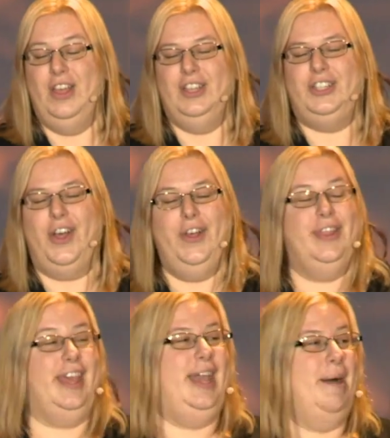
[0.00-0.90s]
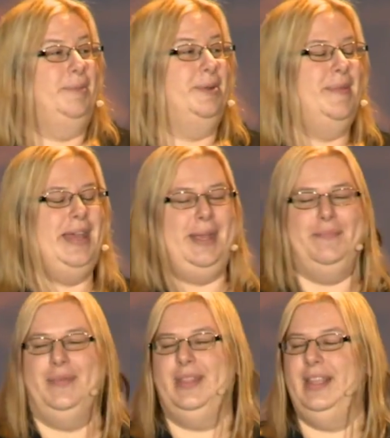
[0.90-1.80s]
So they come to me
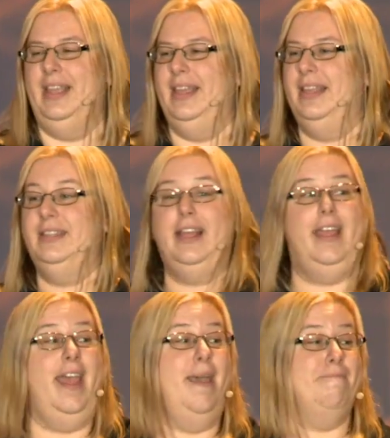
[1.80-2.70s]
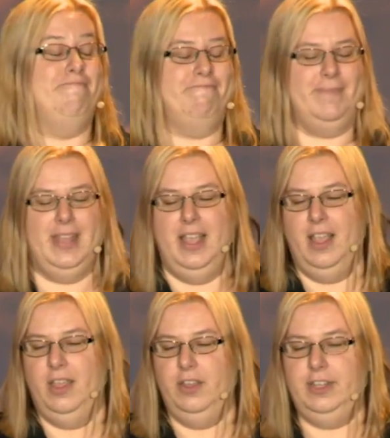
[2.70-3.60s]
and say, Em,
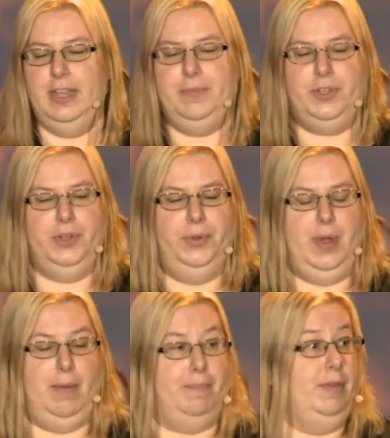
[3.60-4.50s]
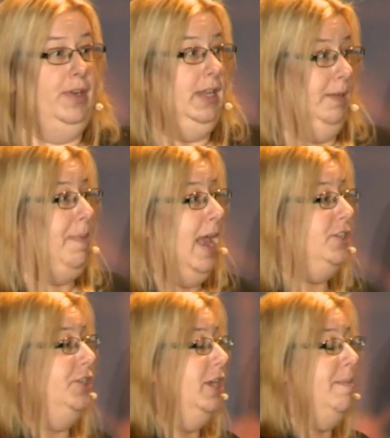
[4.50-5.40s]
you seem to um, be really
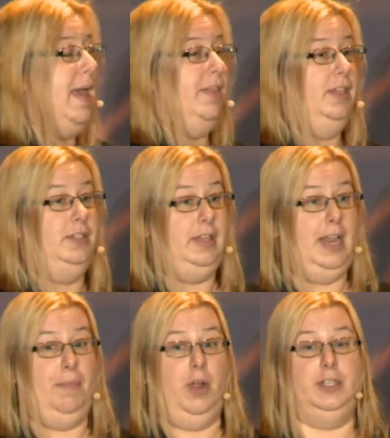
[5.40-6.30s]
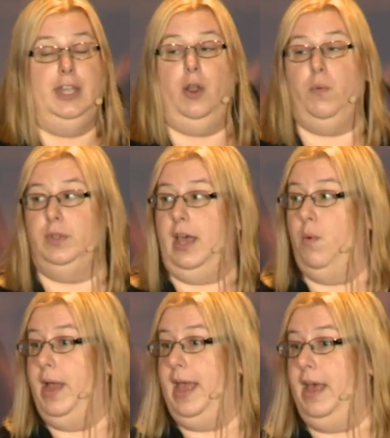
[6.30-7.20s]
passionate about this enterprise data, data
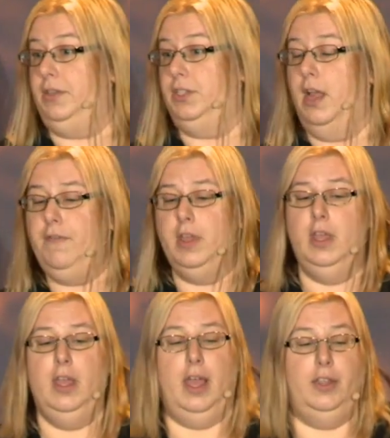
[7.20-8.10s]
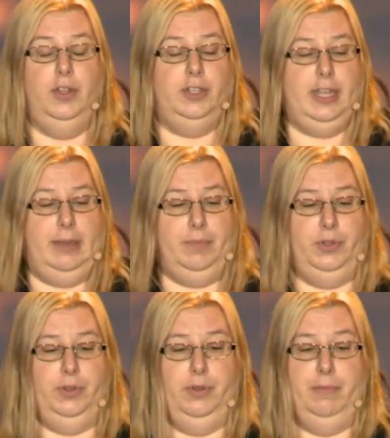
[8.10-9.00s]
warehouse stuff, and you seem
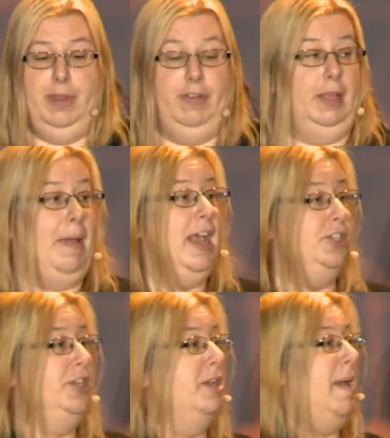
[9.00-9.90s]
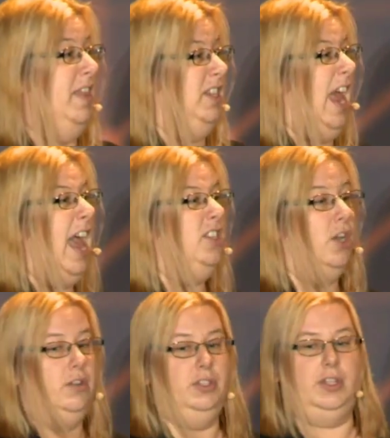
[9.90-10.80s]
to be really passionate about this
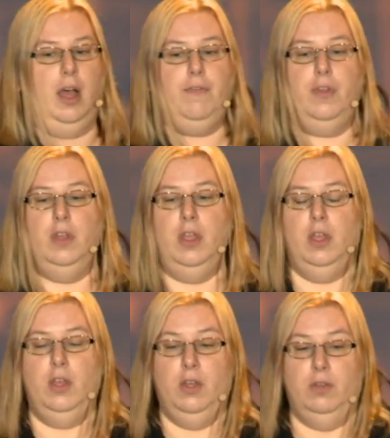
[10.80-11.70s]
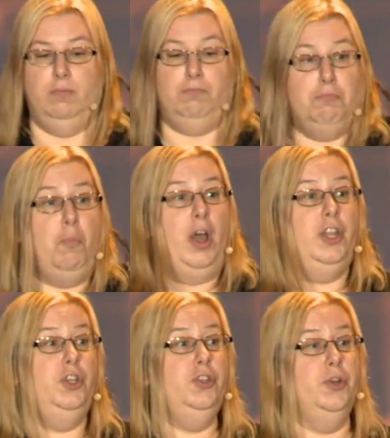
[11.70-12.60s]
agile stuff. Why
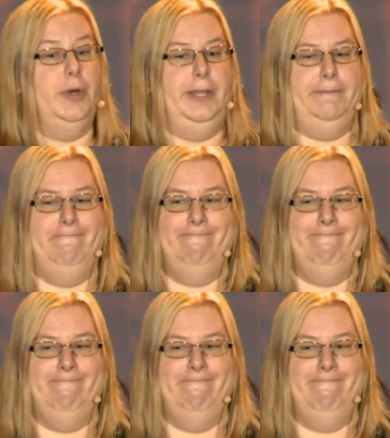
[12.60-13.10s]
don't you do it?